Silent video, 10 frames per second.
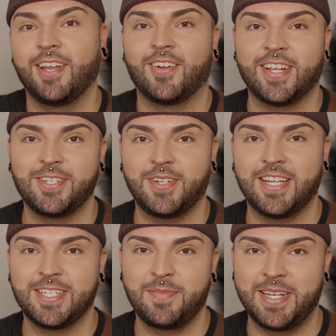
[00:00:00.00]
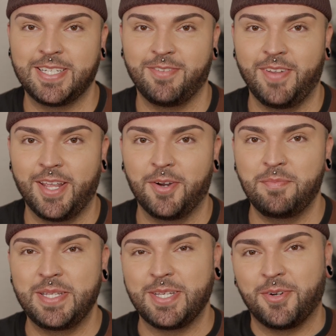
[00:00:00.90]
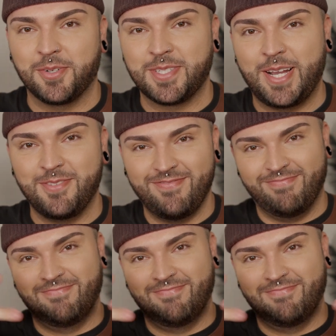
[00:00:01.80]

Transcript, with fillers: and I'll catch you guys in my next video. Peace out, Girl Scout.